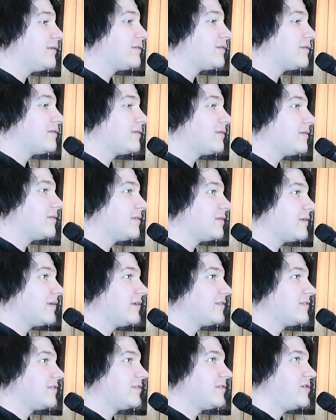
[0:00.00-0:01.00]

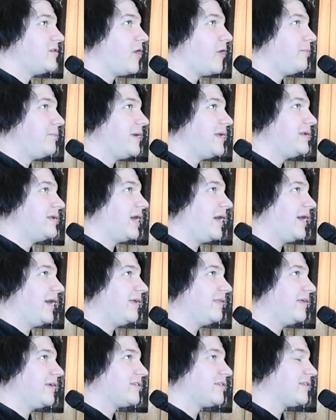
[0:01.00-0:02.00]
it's you know,
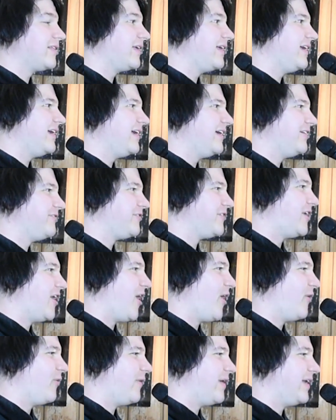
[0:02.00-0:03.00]
midnight, let's leave, you
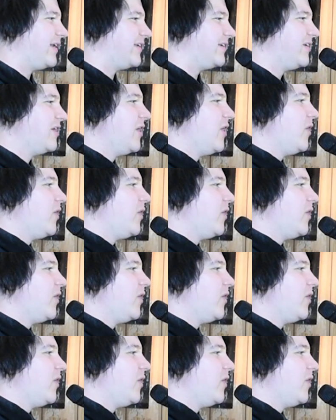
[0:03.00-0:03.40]
know, when